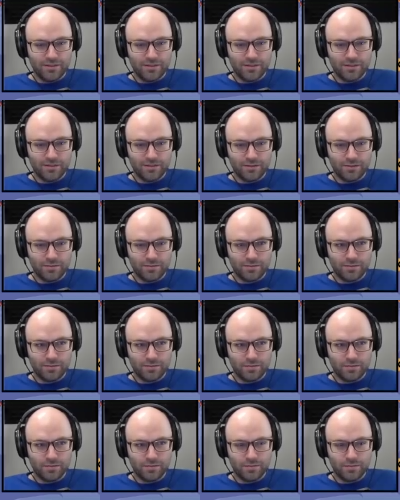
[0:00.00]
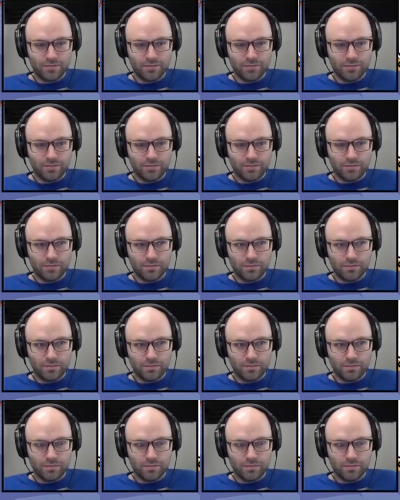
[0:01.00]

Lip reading: (no one is talking)